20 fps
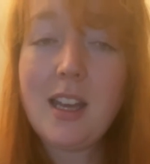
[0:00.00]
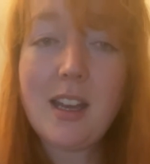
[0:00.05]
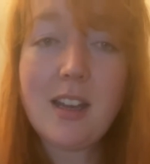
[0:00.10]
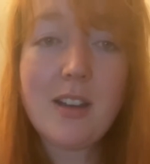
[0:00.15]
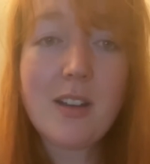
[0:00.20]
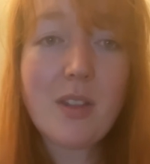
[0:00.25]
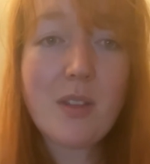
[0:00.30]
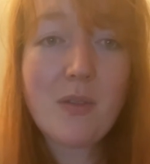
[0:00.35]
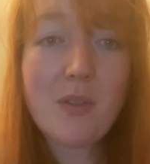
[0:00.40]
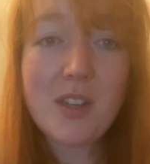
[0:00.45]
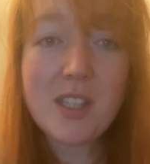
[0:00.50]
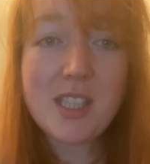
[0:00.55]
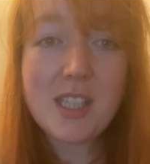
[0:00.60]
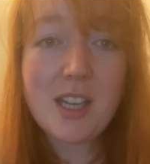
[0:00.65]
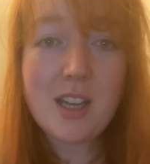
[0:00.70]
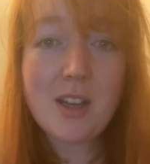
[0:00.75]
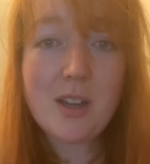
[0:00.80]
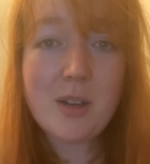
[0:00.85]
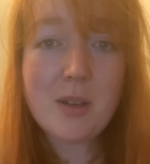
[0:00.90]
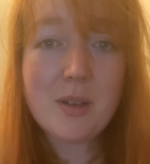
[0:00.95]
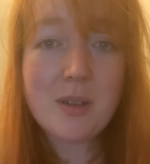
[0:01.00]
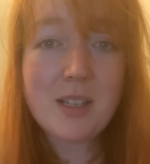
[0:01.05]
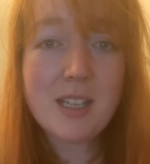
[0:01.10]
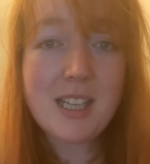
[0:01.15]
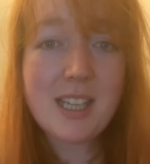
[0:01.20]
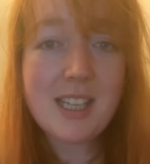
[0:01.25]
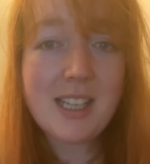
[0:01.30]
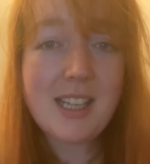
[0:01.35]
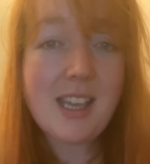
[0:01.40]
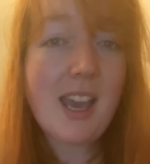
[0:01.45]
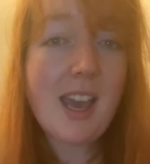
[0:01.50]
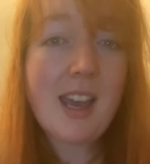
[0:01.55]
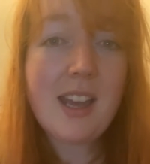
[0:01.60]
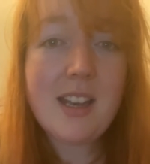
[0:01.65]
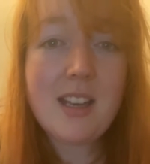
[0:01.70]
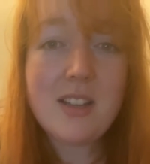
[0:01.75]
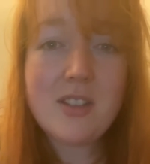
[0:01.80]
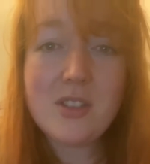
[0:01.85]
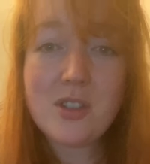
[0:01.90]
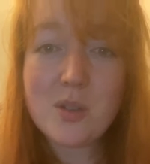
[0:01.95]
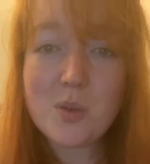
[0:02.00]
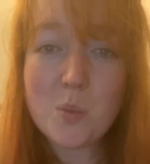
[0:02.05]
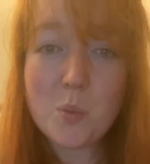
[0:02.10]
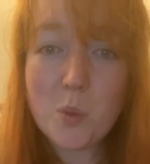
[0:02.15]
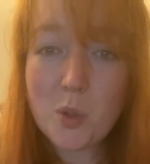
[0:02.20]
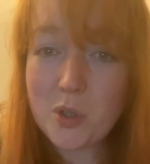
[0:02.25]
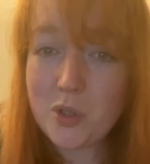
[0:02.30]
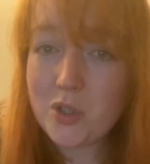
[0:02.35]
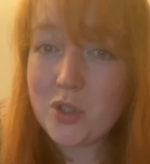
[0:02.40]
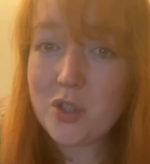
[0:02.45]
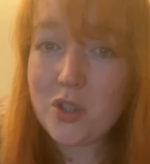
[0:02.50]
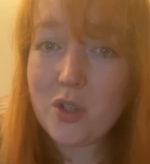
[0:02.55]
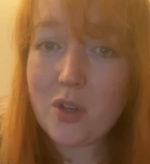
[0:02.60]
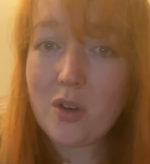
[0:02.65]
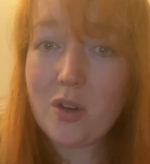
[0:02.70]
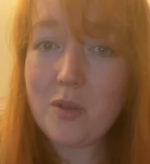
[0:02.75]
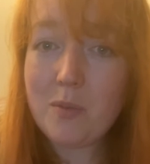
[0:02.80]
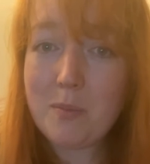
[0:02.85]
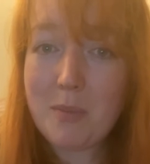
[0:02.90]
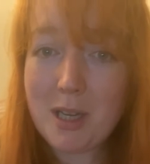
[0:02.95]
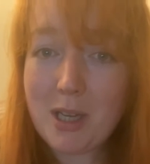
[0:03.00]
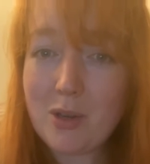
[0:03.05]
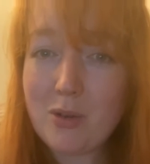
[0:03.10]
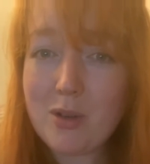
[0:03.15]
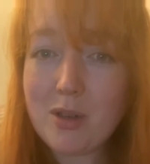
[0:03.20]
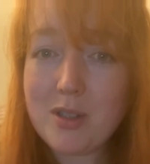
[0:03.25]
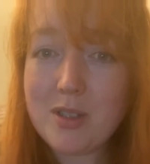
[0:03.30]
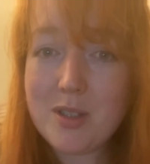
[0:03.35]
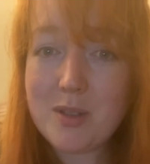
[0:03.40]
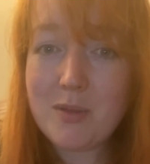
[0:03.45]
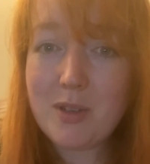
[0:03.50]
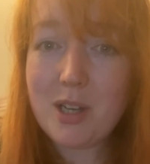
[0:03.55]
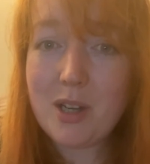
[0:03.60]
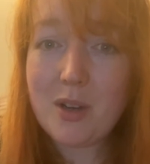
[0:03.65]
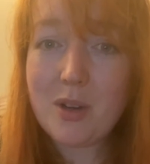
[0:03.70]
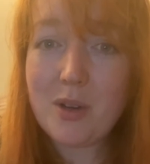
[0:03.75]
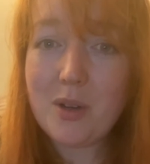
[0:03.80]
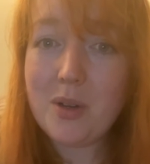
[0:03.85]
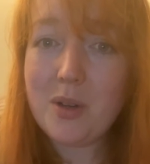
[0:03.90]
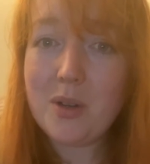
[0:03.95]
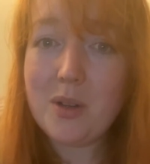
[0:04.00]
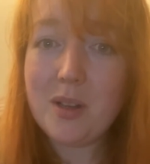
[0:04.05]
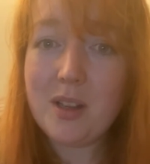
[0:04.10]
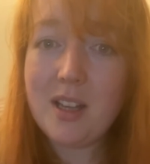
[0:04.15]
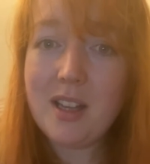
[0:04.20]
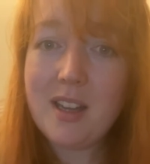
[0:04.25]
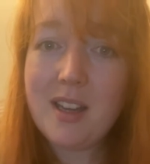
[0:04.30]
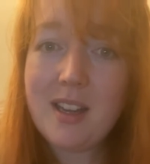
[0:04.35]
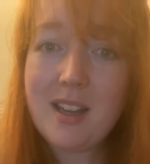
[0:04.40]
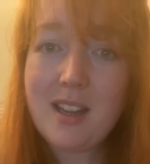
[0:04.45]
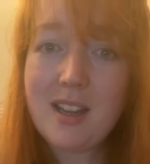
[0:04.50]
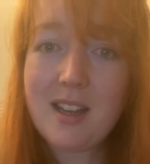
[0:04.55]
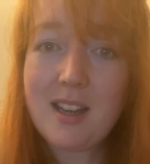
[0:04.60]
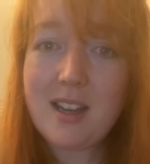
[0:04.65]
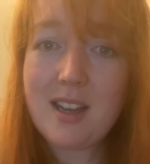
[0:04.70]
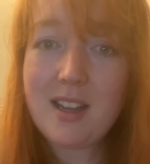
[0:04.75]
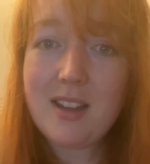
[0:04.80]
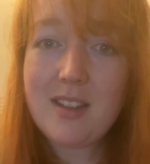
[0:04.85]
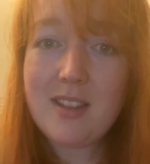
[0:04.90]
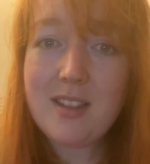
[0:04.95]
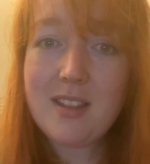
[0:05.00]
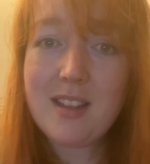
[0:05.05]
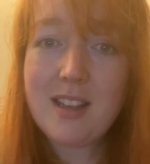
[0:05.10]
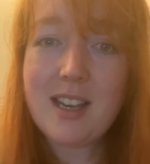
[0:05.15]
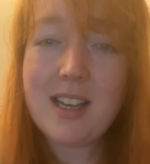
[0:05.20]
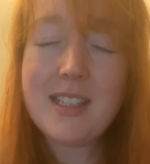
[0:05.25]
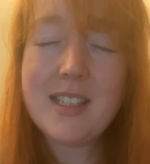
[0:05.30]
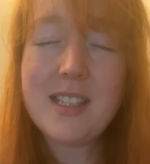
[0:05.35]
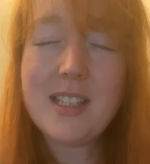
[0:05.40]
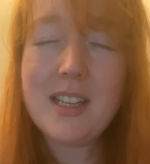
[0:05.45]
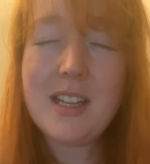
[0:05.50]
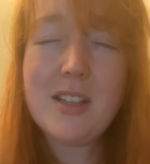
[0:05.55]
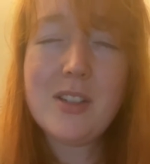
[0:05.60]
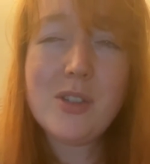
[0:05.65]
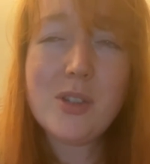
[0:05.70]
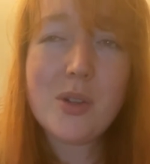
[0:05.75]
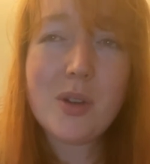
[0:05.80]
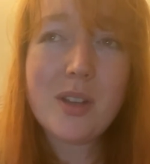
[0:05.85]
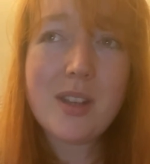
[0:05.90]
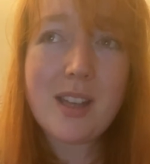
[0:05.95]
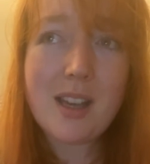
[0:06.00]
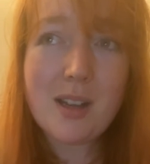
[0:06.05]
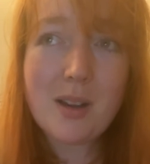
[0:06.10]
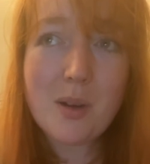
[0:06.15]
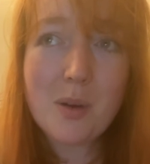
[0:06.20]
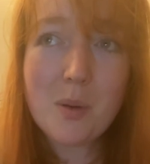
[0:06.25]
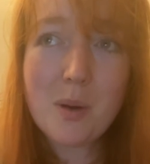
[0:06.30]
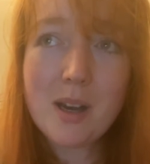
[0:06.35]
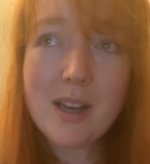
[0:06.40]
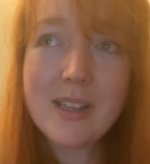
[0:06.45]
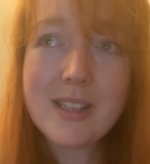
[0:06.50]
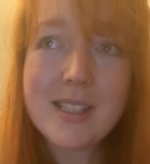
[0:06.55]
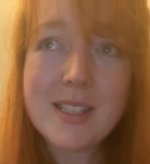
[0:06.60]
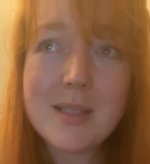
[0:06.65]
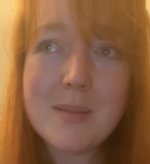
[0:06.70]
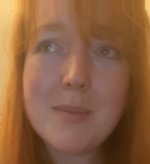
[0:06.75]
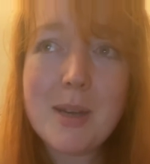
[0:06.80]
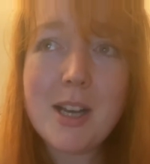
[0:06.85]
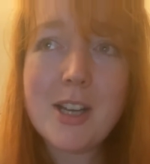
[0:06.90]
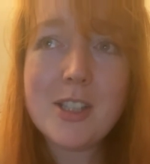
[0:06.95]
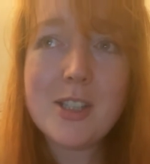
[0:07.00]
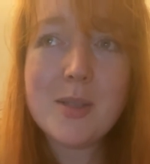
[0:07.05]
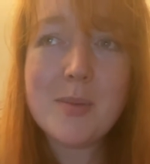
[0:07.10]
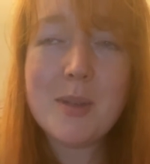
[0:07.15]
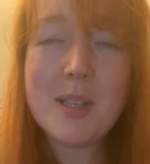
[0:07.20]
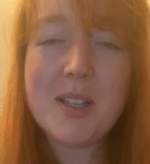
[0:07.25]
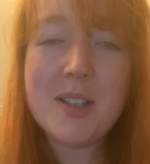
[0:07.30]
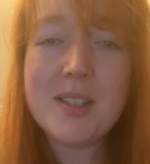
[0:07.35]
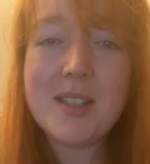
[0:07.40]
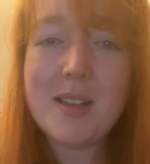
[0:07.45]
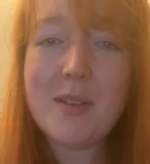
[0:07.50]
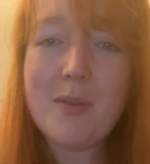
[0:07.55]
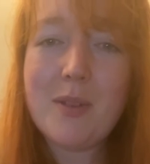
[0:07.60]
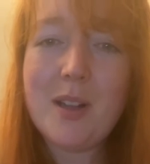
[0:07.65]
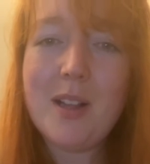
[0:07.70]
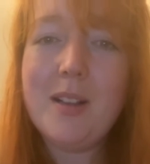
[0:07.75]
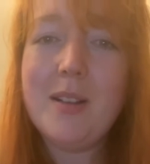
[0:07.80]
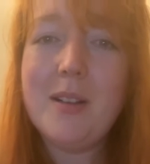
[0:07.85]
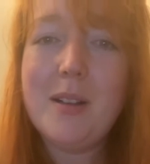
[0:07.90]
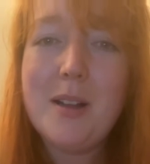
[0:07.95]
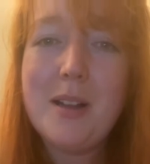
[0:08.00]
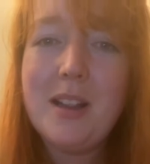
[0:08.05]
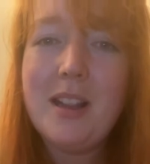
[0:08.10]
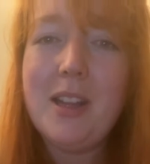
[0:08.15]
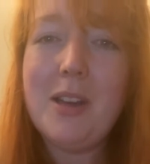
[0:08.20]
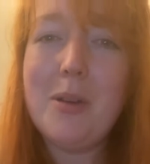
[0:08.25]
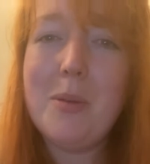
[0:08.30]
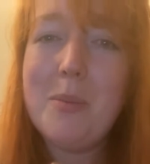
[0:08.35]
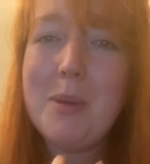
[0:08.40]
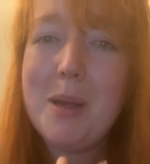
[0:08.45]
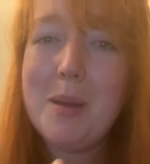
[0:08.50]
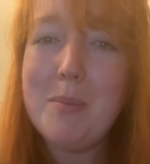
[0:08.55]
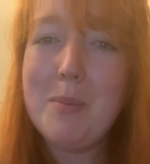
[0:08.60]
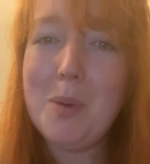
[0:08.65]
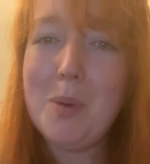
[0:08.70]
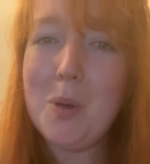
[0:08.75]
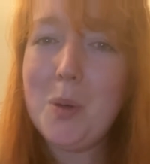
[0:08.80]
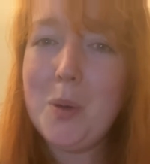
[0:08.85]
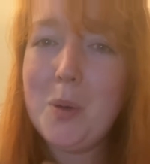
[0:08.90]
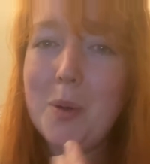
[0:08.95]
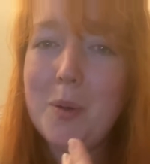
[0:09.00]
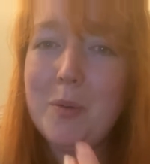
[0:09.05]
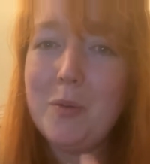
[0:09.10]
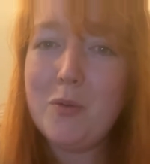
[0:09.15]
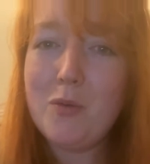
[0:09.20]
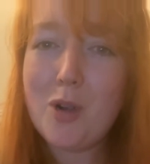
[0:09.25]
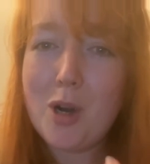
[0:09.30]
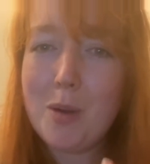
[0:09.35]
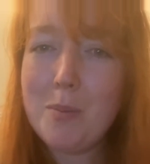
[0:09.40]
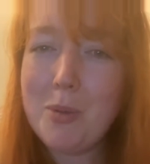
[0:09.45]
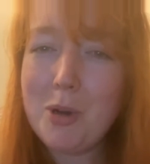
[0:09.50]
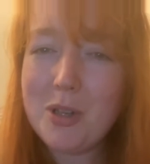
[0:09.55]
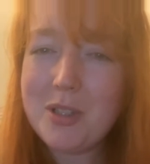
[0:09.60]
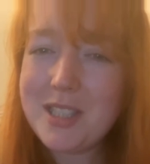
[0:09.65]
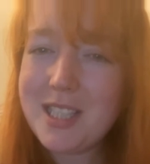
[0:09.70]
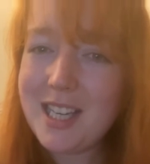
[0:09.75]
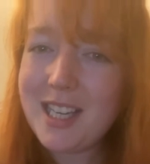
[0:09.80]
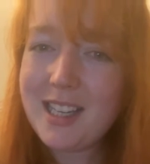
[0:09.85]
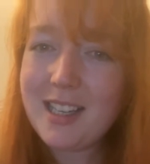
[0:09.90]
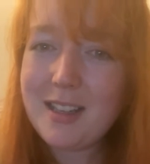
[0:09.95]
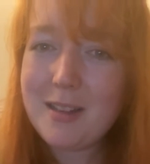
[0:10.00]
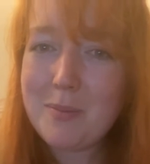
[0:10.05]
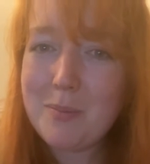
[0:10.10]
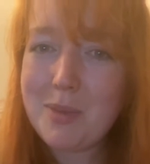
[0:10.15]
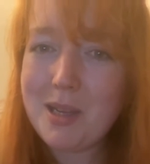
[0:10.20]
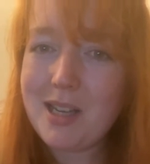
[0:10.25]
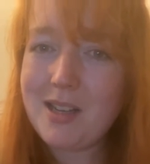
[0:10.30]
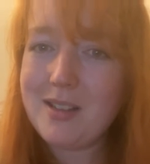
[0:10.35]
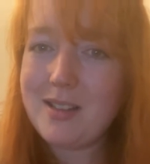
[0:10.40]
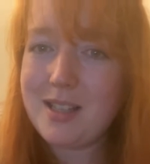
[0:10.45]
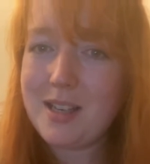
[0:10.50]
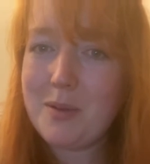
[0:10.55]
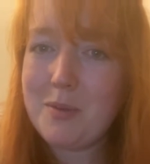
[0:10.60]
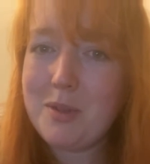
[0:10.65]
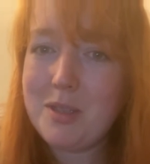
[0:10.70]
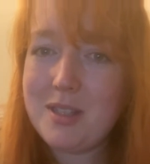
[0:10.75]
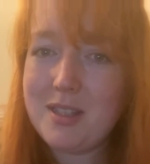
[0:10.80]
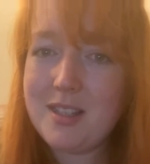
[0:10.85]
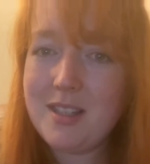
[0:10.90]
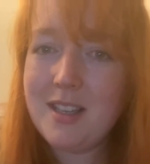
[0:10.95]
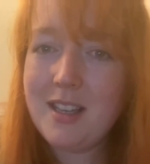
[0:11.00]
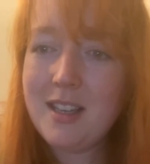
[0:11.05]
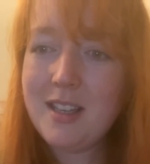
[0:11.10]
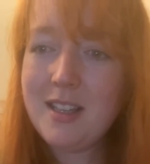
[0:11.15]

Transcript: Another video, again, just one shot, my grocery haul. I, I didn't enjoy that quite as much because it felt a little bit more robotic because I was,